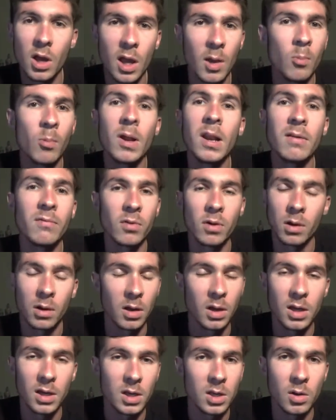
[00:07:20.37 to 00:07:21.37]
and whenever,
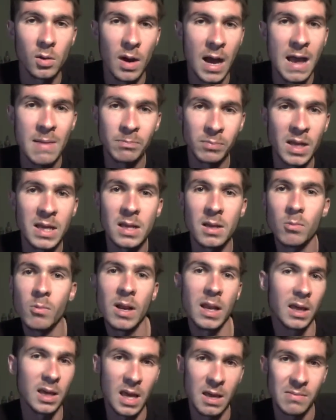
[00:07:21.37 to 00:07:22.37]
you know, I played it
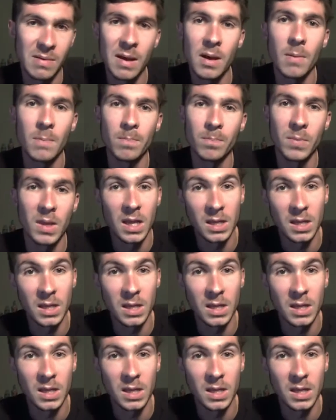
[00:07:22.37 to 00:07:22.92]
when it came out.